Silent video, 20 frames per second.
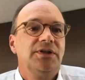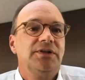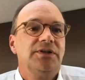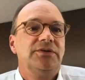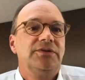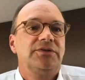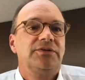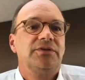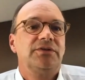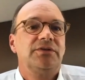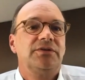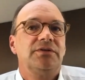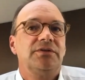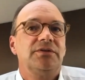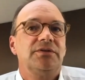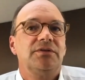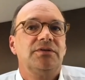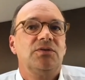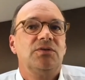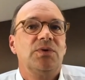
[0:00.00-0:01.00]

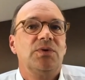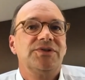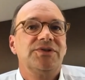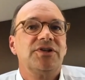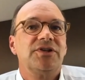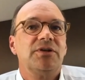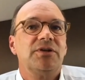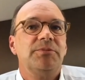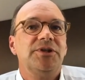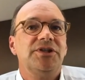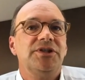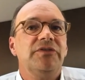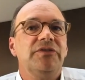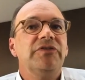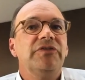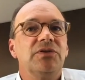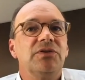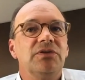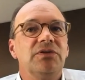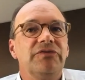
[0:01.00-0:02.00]
So what's going to be
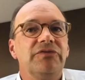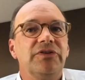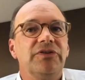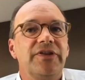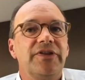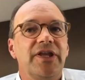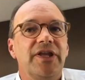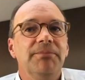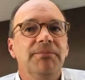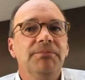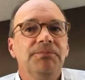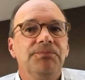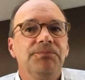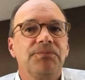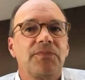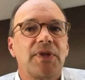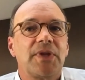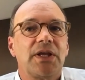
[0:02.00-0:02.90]
difficult for them,